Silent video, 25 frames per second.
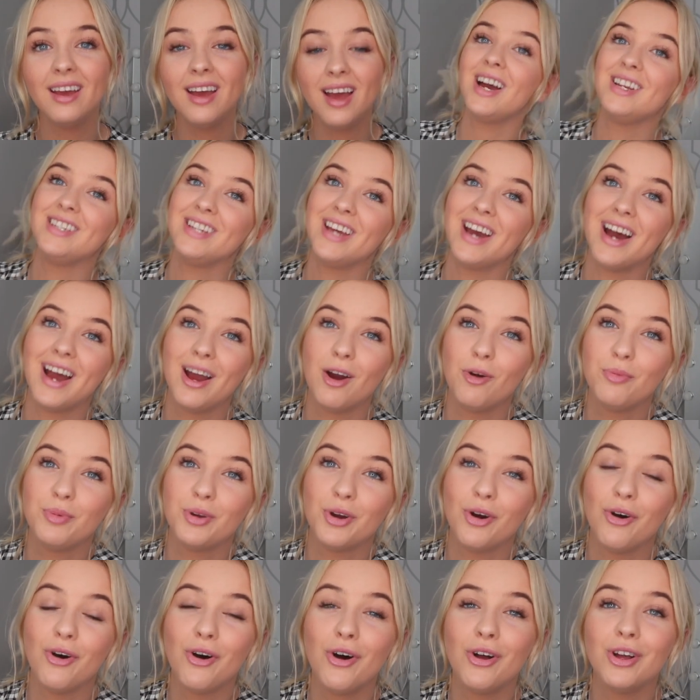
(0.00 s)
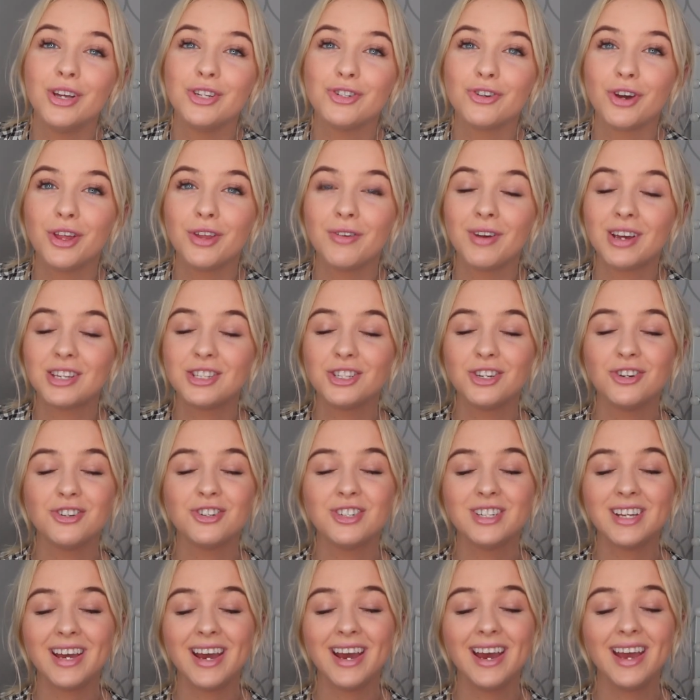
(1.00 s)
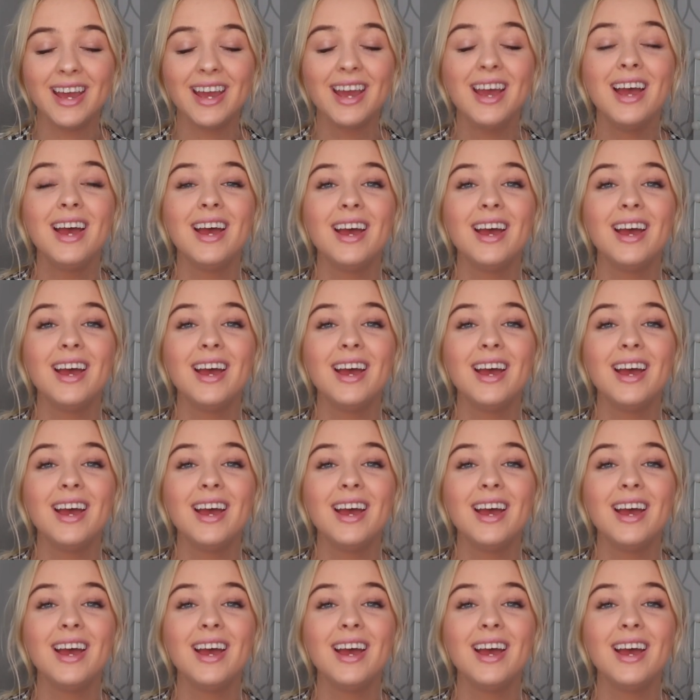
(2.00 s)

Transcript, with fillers: And yeah, I hope you all enjoy the rest of your day.